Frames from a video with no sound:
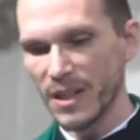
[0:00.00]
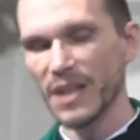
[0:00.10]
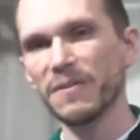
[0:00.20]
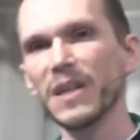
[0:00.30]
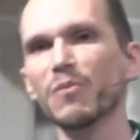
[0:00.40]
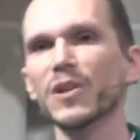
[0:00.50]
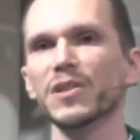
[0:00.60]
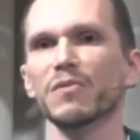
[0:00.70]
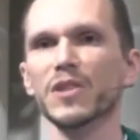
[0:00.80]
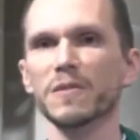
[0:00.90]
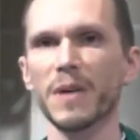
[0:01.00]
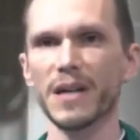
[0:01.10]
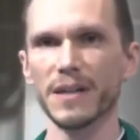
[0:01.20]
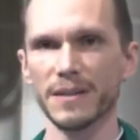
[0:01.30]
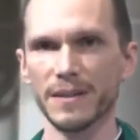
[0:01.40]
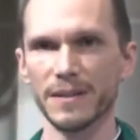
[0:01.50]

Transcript: if he were to respond.